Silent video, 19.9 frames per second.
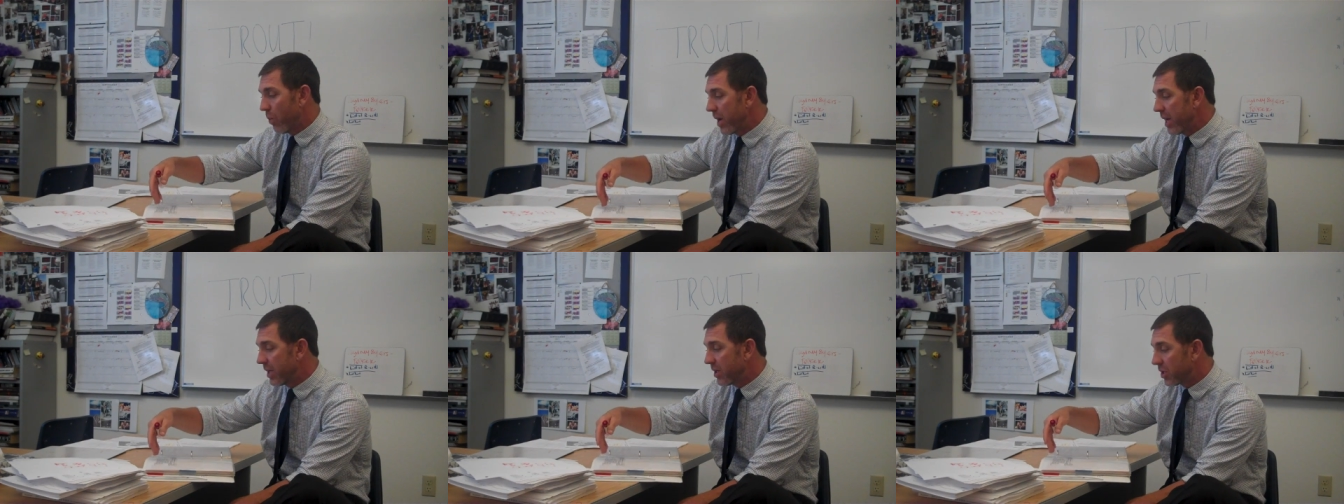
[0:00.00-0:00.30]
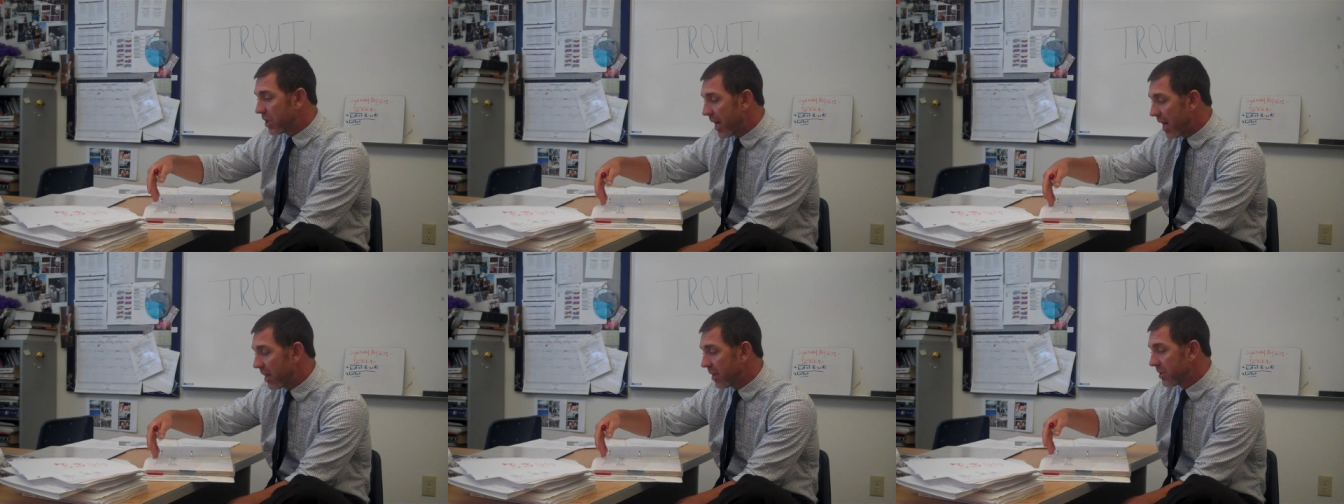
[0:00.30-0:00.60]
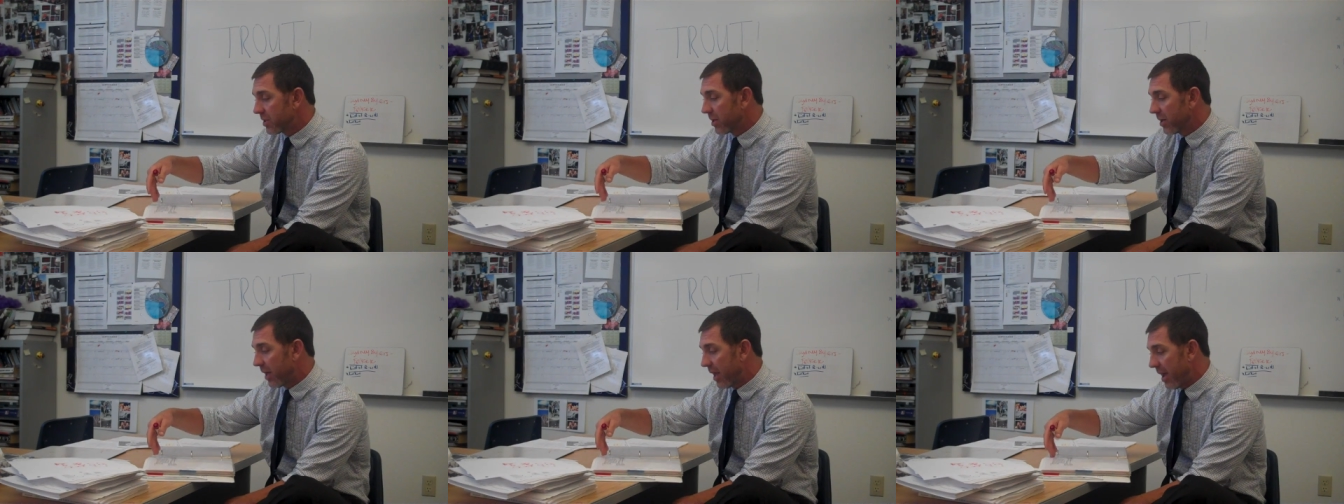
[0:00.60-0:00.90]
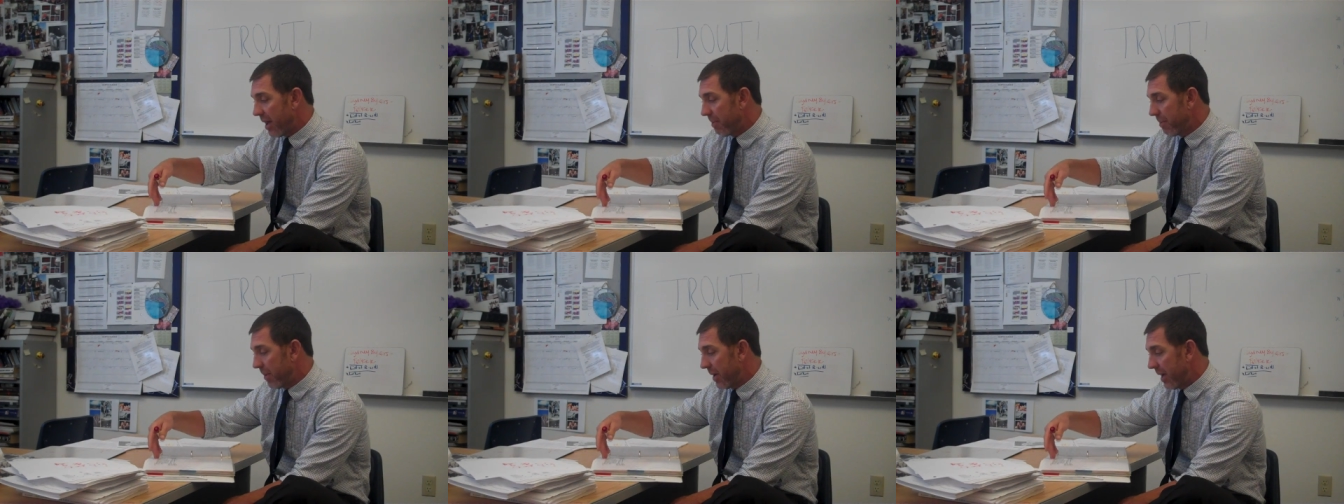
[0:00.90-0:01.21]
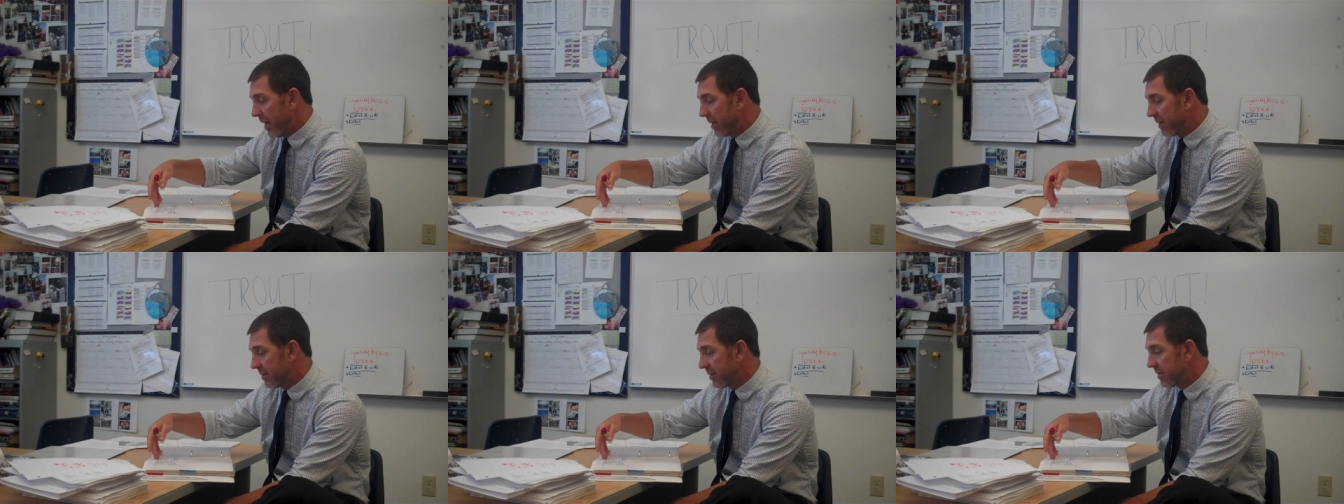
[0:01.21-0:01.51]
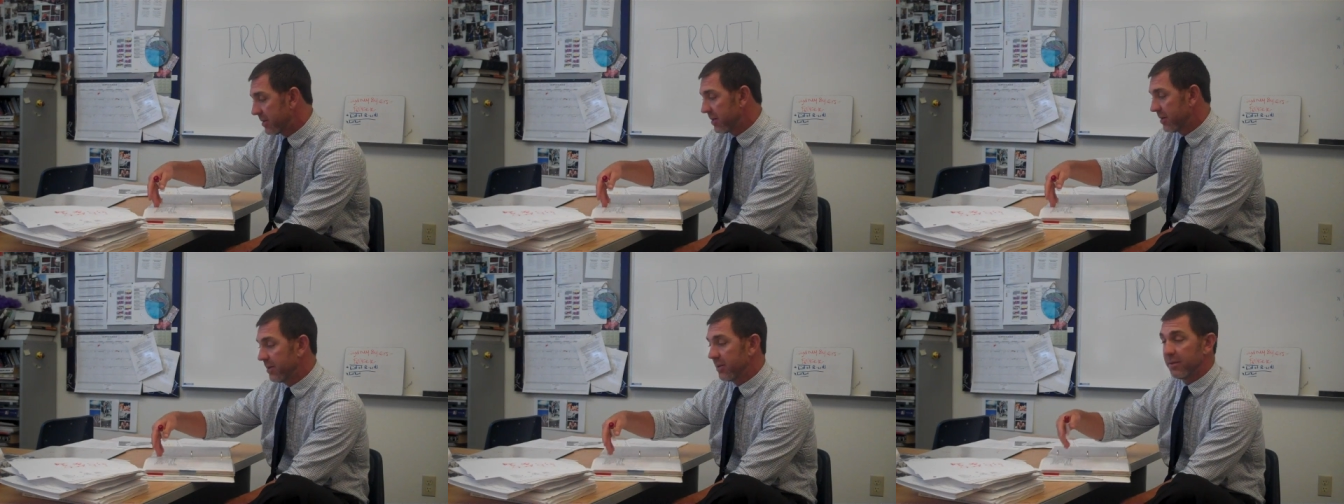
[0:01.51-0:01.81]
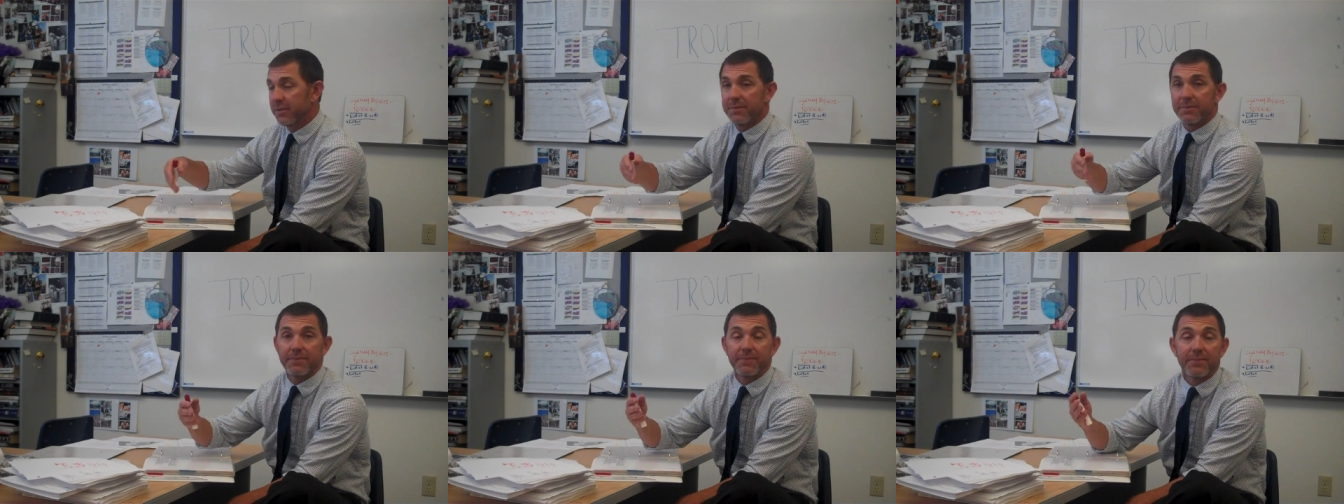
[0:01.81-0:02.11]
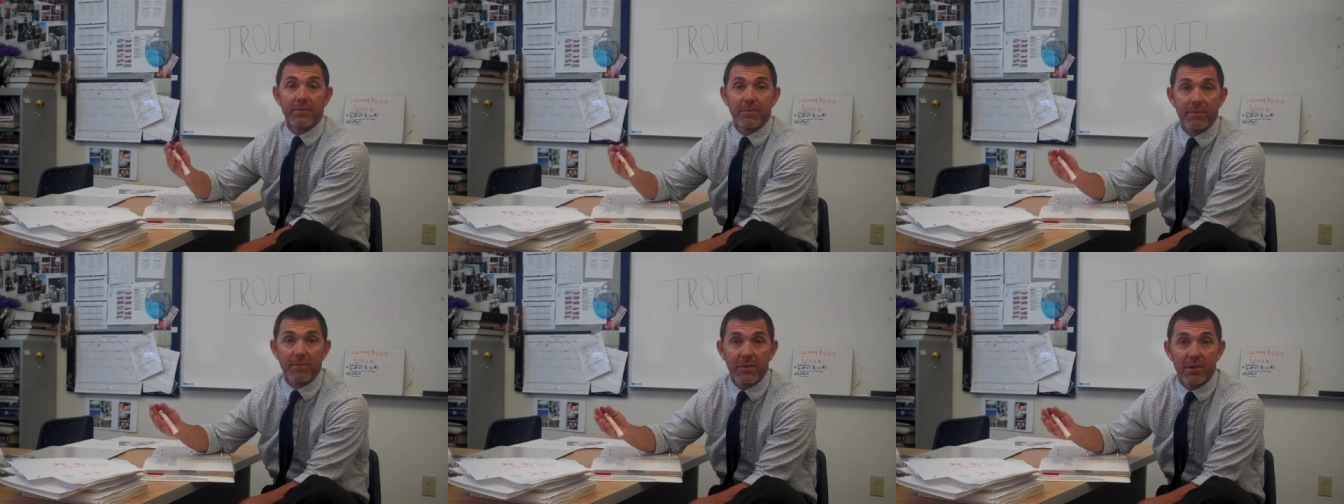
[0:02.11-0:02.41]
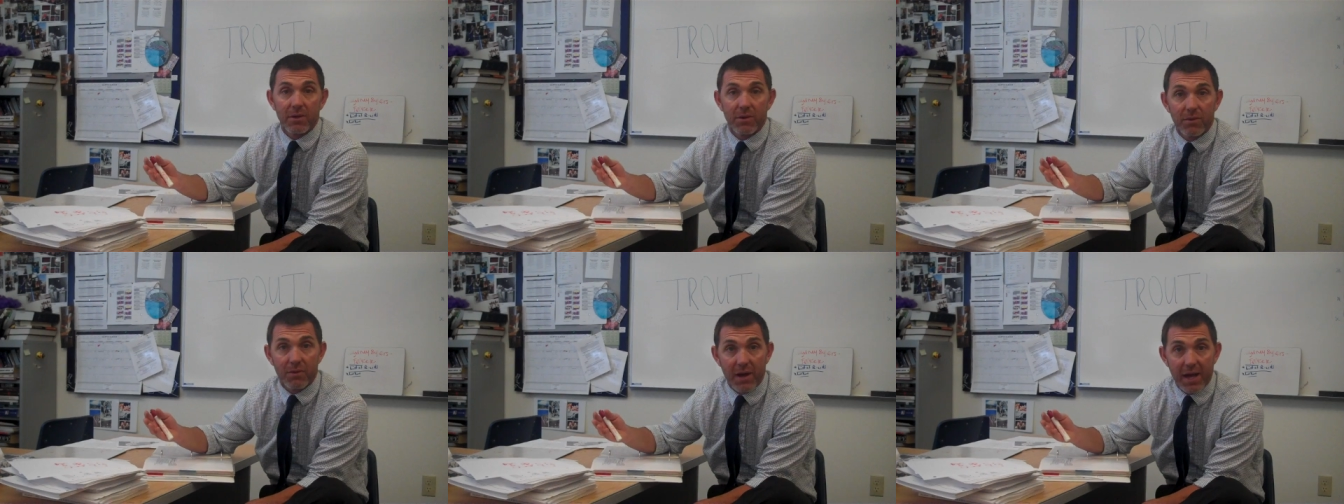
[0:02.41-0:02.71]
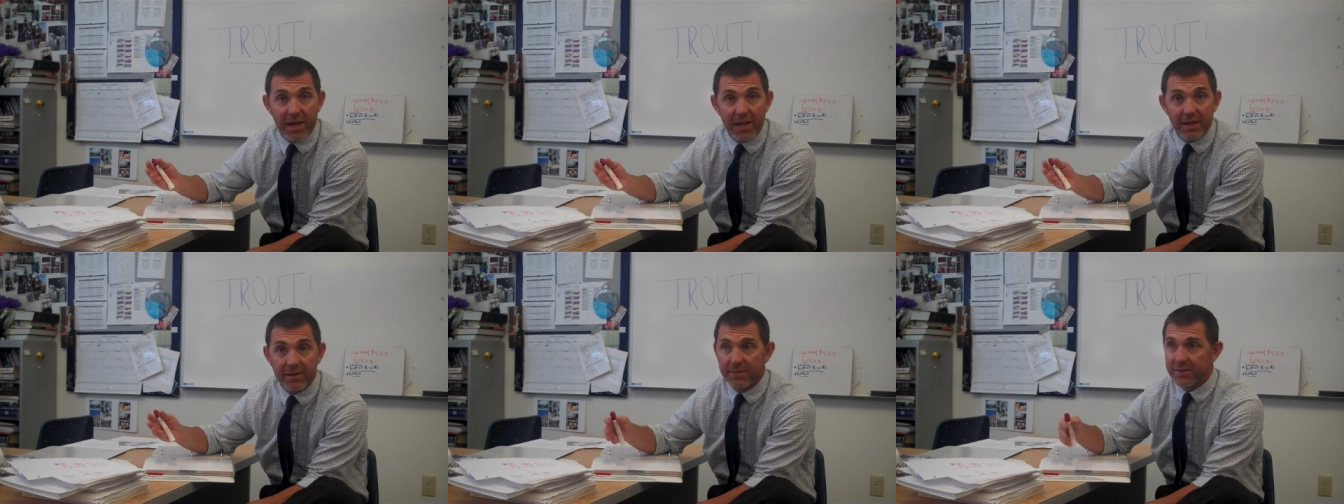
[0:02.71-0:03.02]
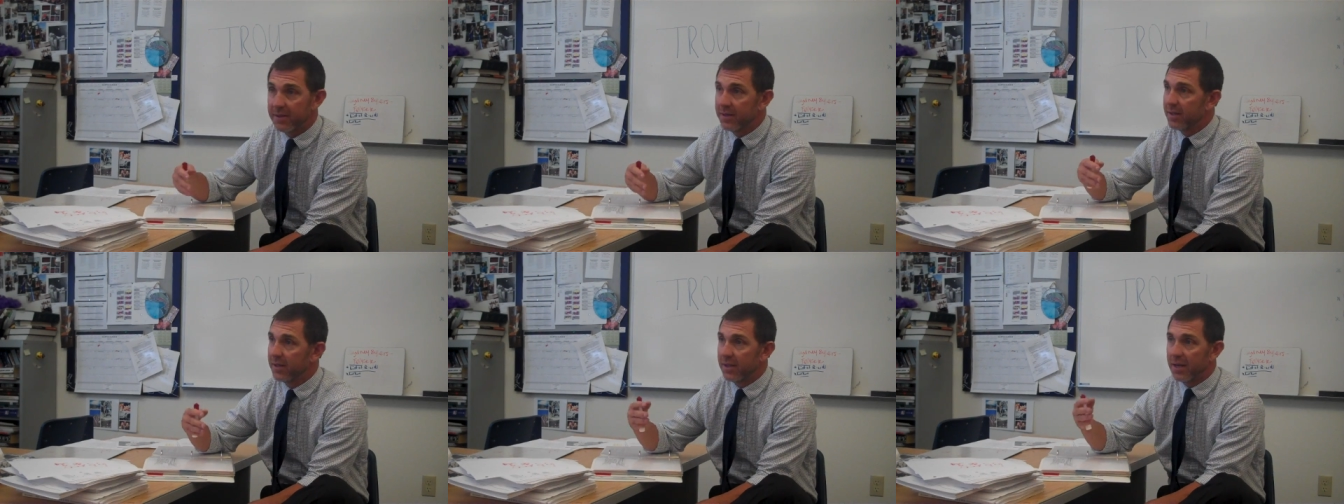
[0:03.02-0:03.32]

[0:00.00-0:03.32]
Weak challenger campaigns, right?